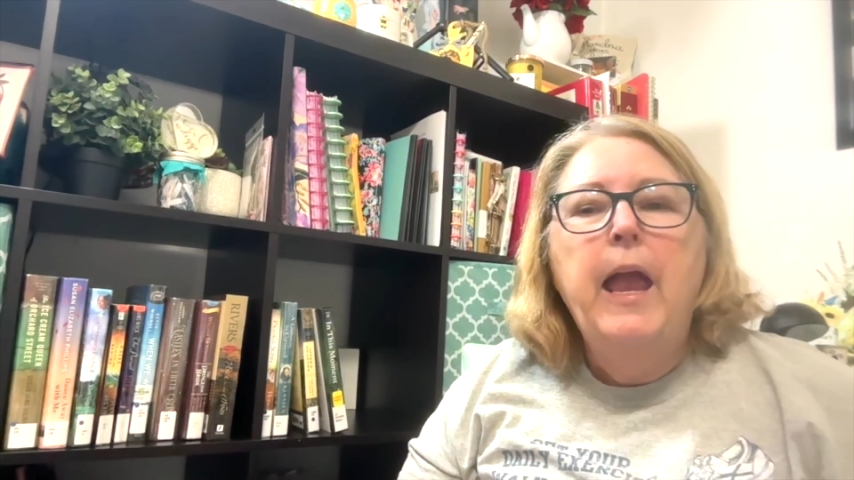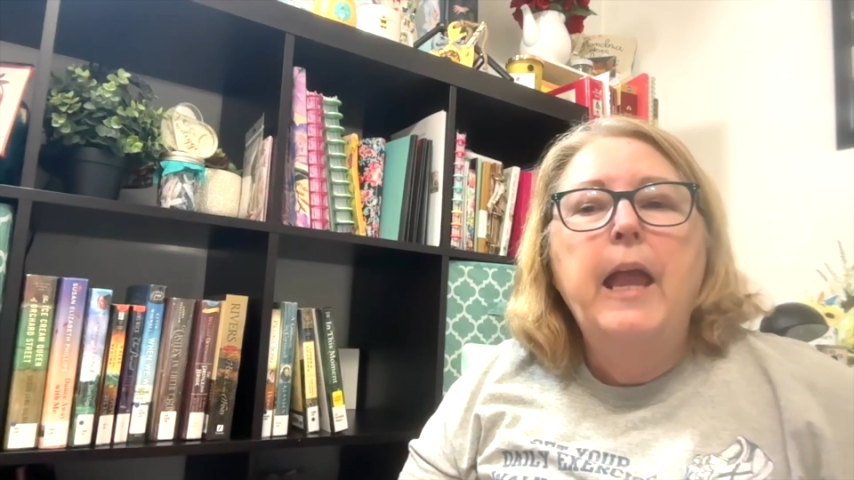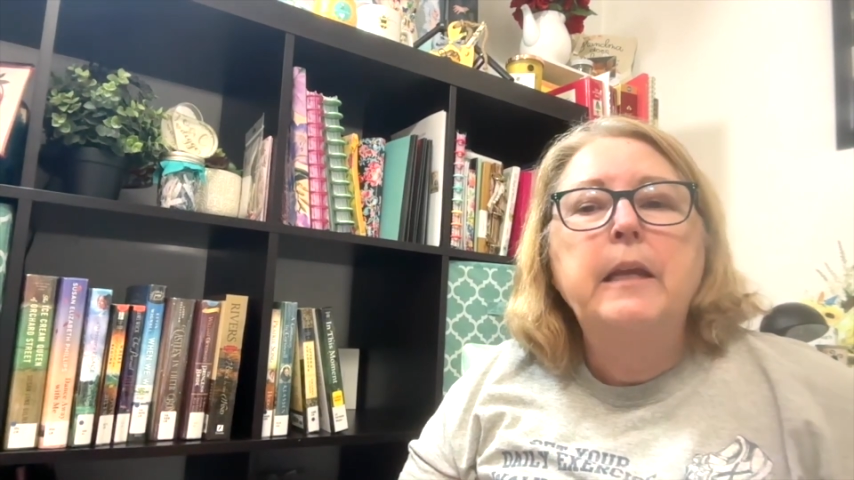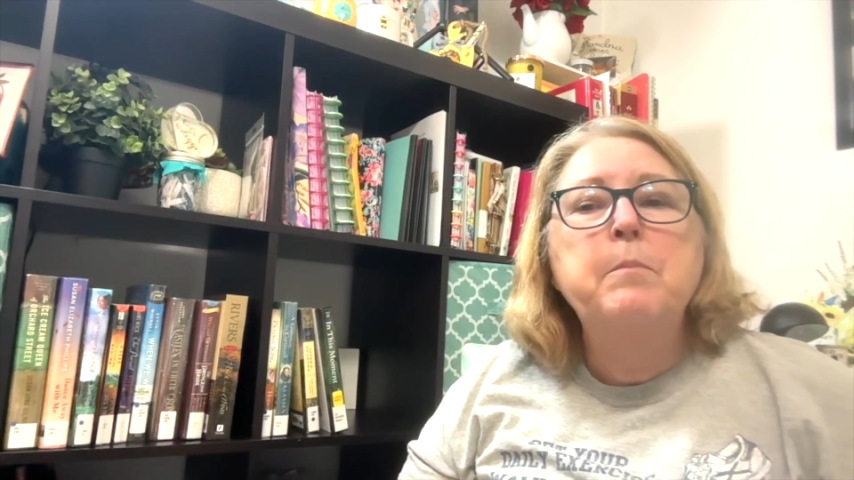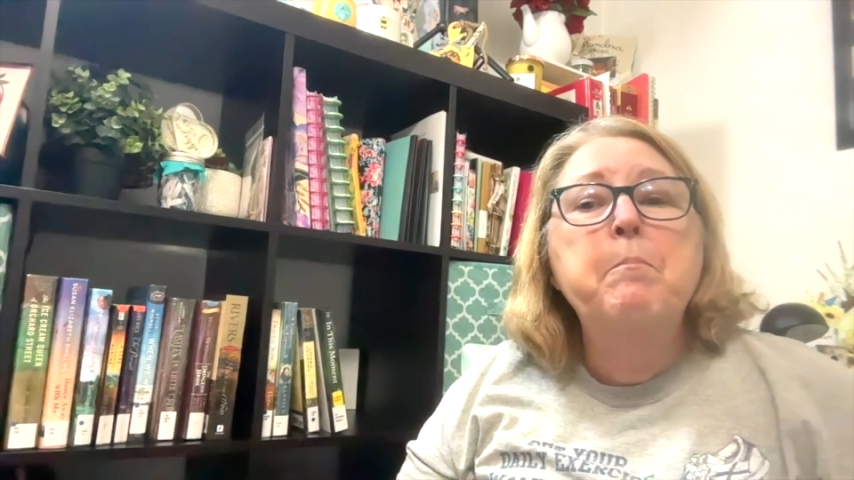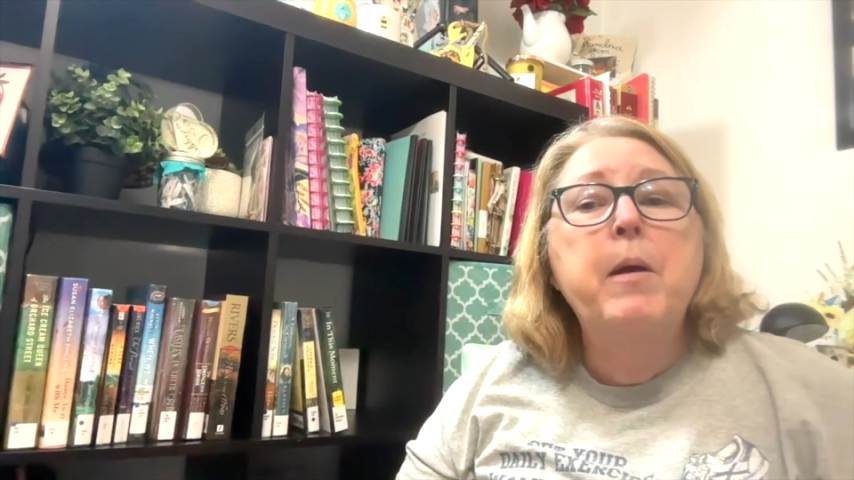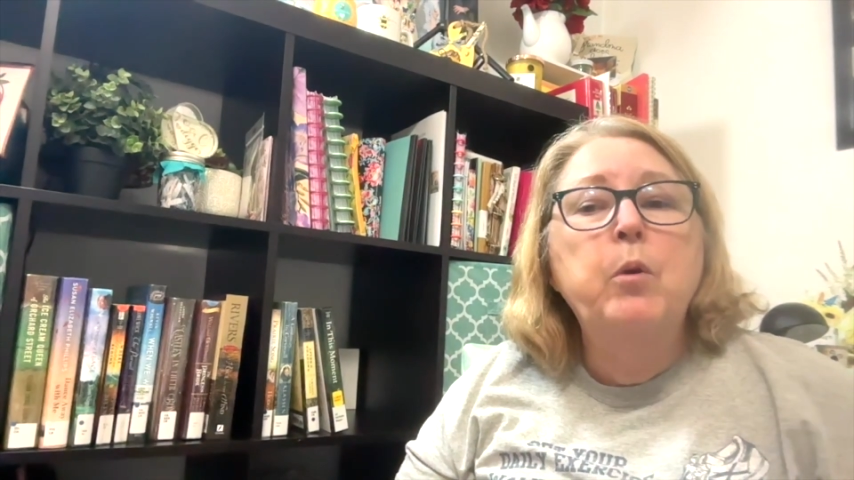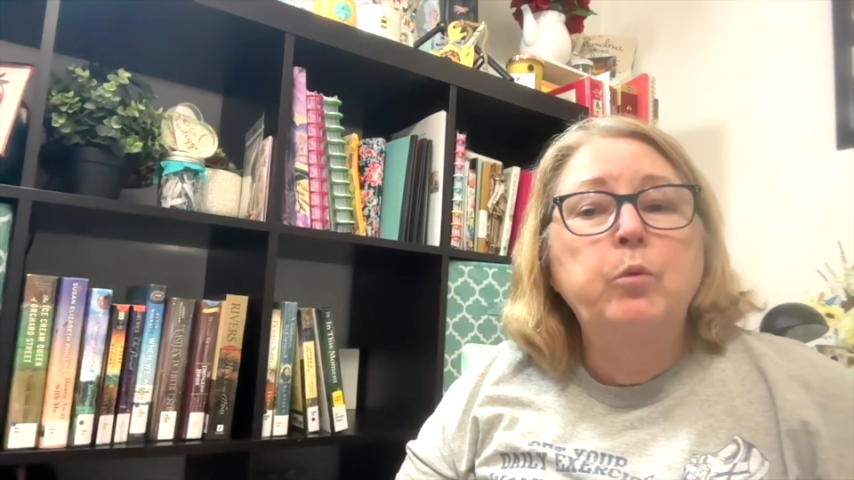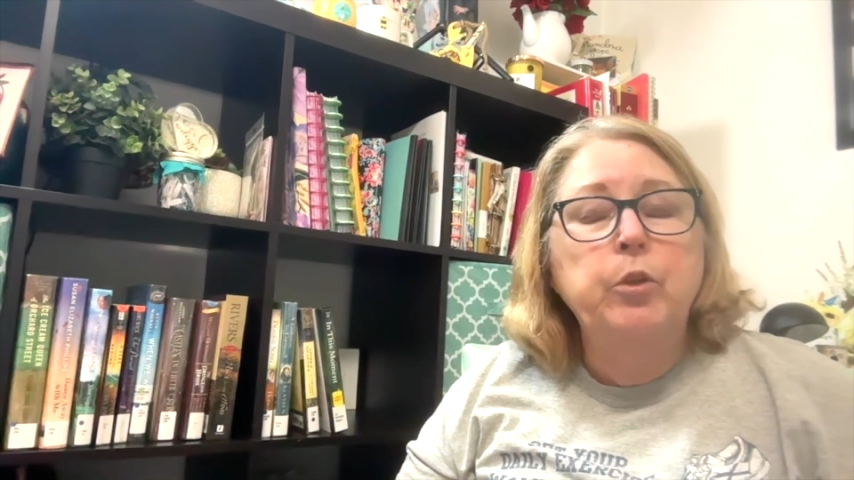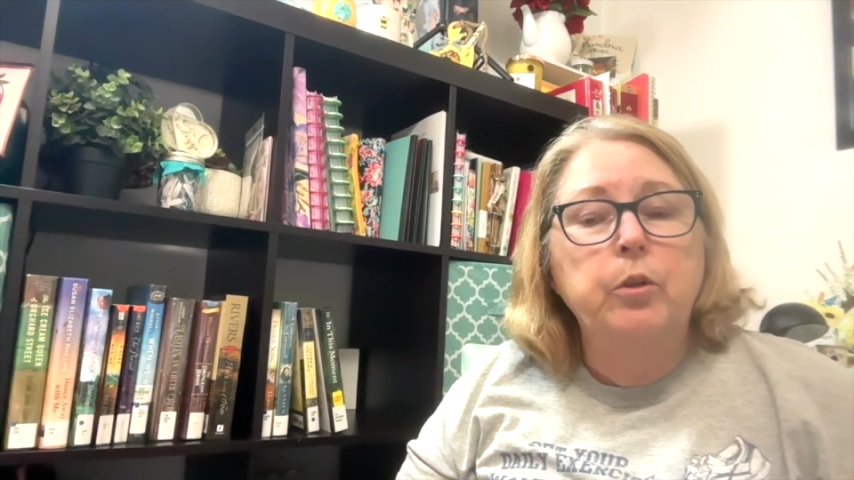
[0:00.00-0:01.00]
and
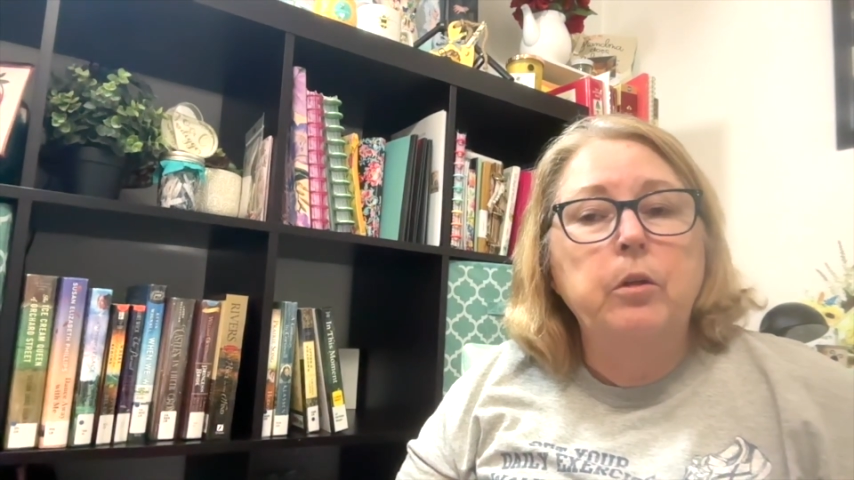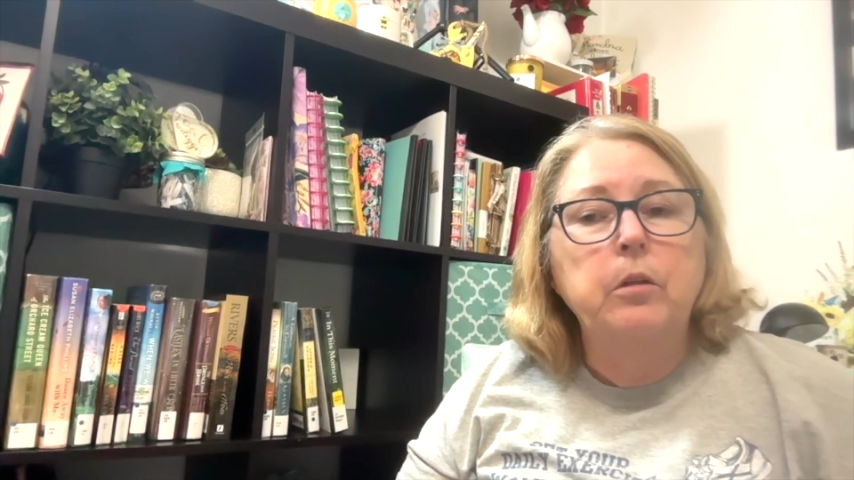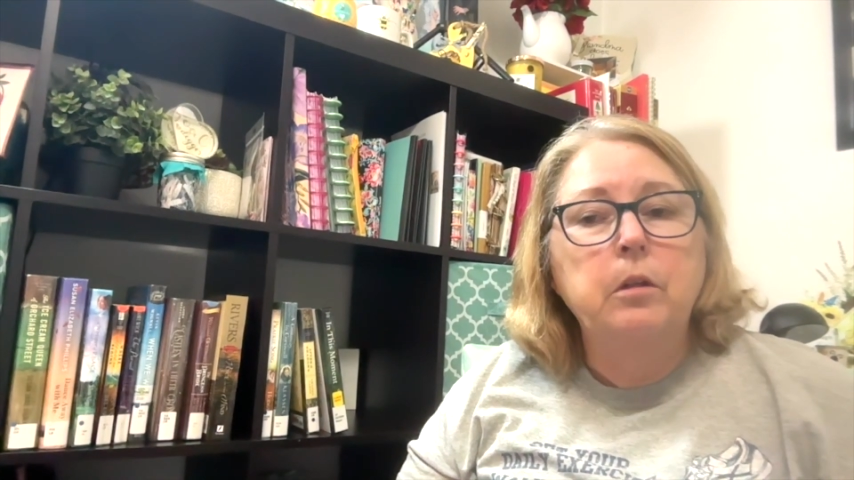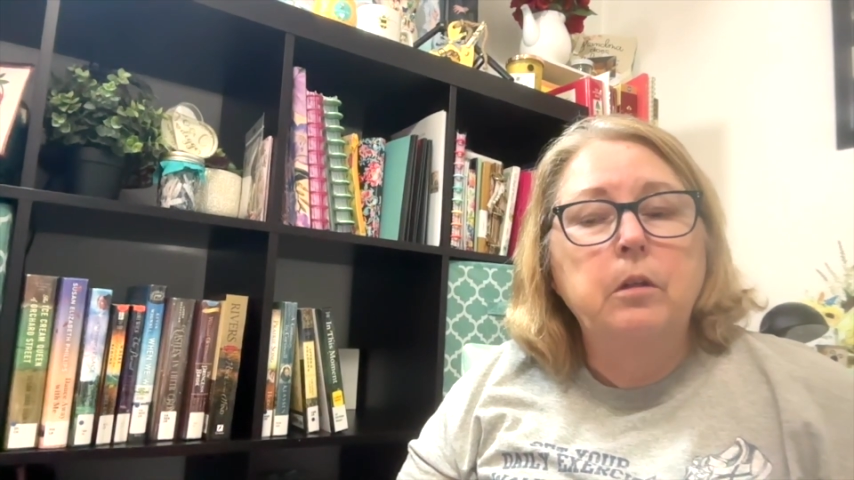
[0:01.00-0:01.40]
Motor.